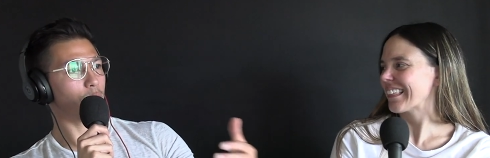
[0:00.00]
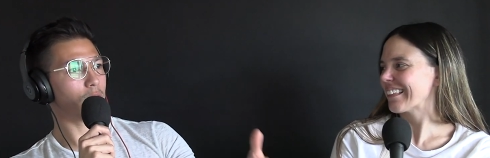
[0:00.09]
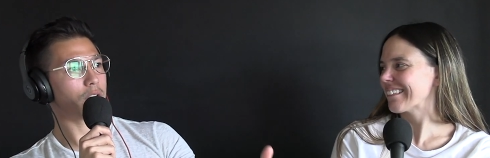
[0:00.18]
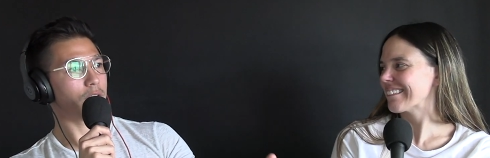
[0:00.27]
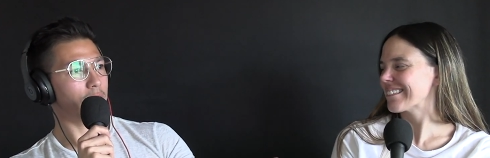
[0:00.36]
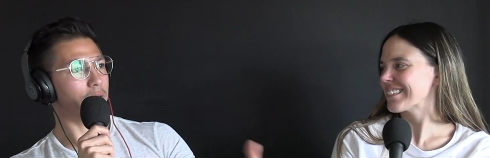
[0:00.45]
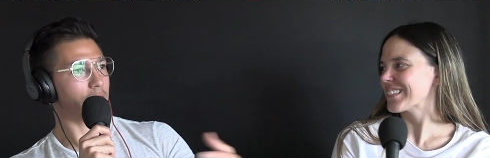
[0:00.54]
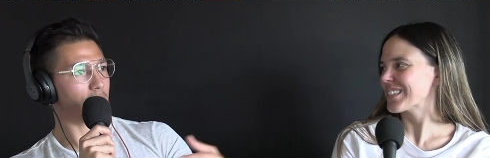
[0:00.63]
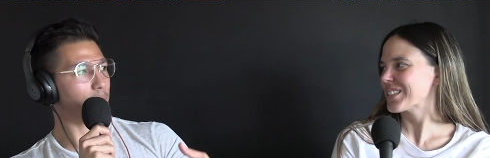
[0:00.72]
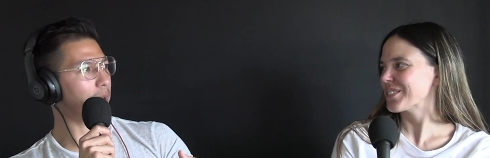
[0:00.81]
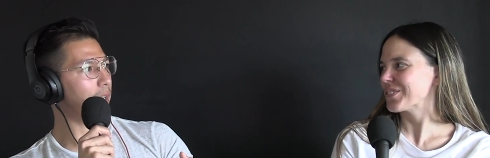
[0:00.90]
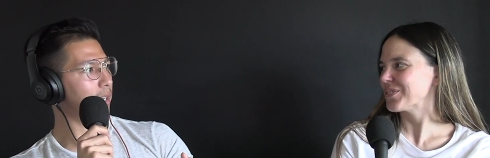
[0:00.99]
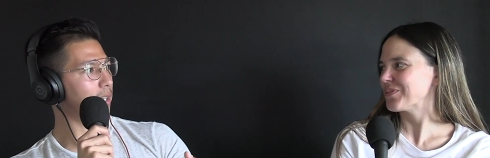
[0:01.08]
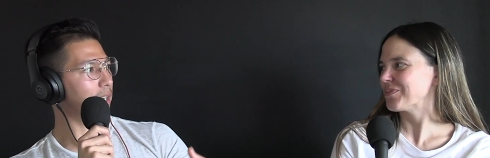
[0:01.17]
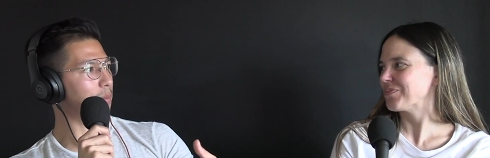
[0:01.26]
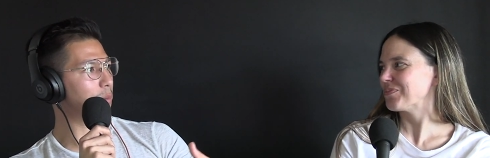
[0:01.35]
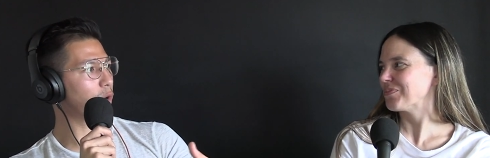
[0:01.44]
Speaker 1: work done and then come back and
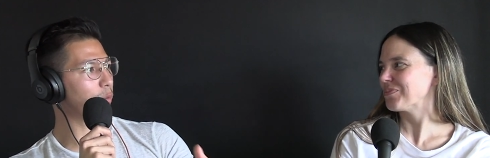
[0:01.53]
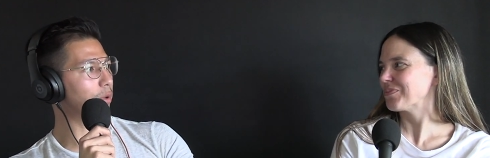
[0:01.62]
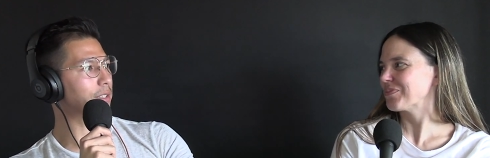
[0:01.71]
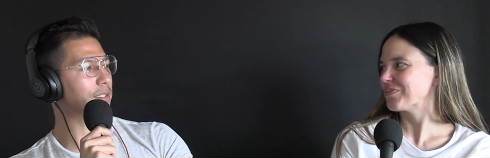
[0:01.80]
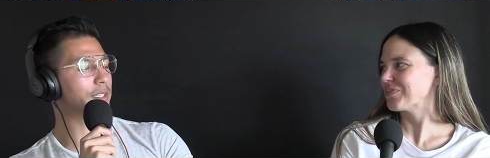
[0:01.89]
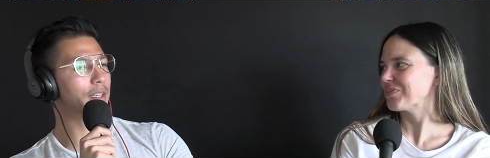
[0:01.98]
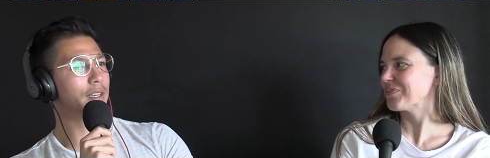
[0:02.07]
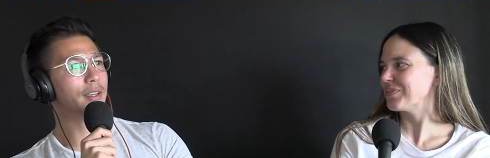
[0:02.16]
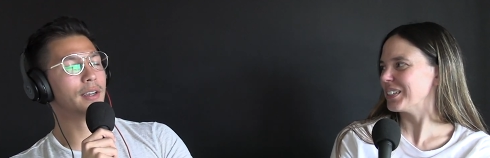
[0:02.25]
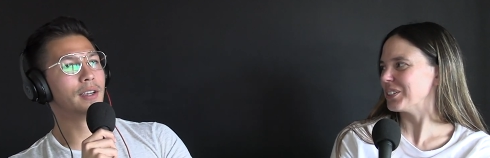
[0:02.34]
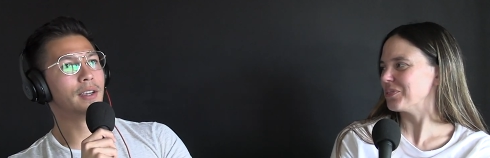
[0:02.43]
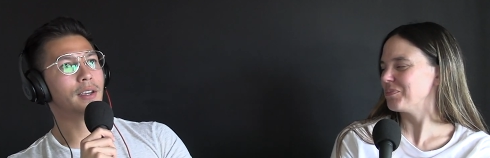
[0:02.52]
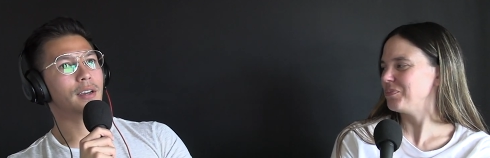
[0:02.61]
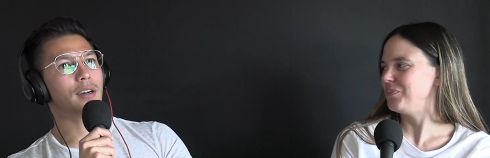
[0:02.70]
like be more present. Yeah.